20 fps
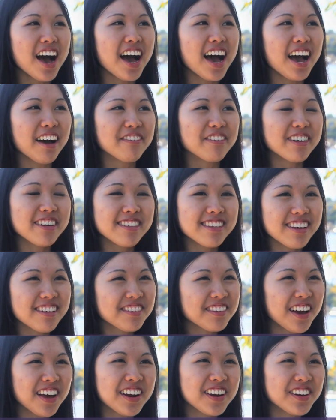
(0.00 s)
at first I was
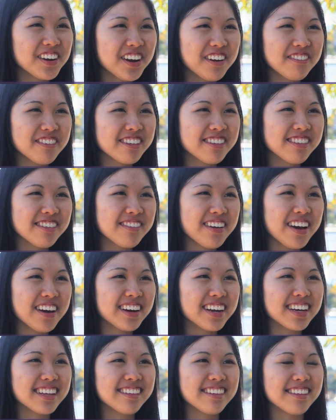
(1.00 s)
kind of nervous about
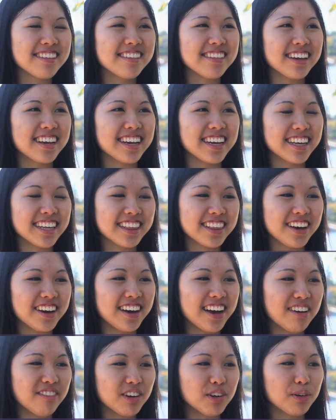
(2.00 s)
it since I
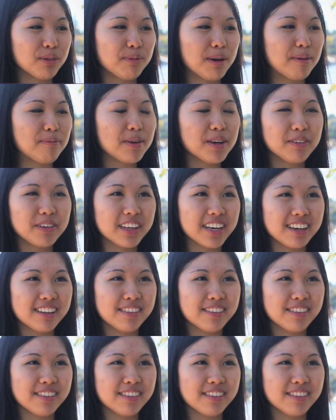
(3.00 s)
thought everyone might be really